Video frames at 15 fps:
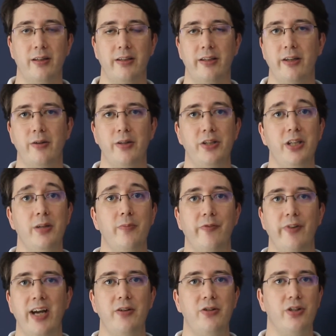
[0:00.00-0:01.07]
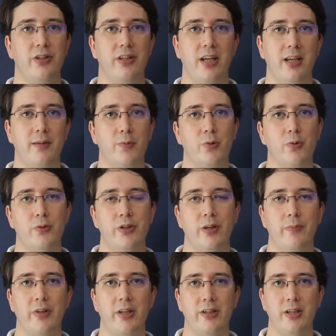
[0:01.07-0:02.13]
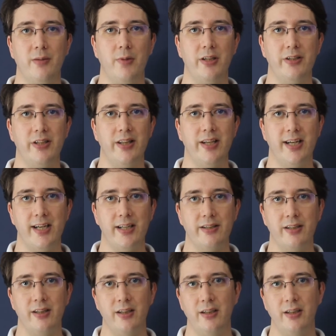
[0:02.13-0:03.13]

I don't know, a gym voucher scheme or something similar to that.